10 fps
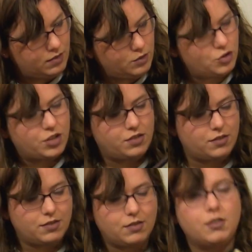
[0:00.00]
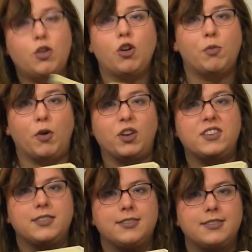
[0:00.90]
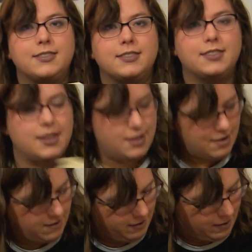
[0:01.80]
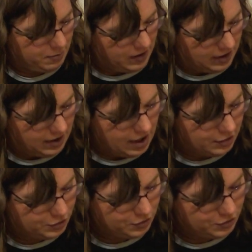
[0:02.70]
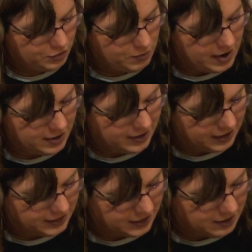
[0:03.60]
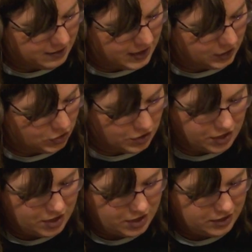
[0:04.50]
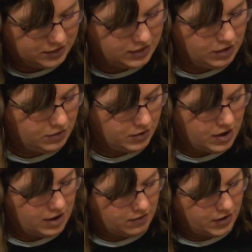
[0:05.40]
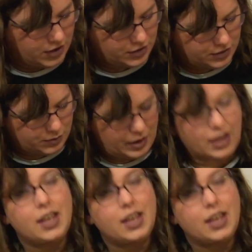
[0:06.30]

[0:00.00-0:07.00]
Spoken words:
Just Cookbook from the National Square Dance Convention, Silver Anniversary,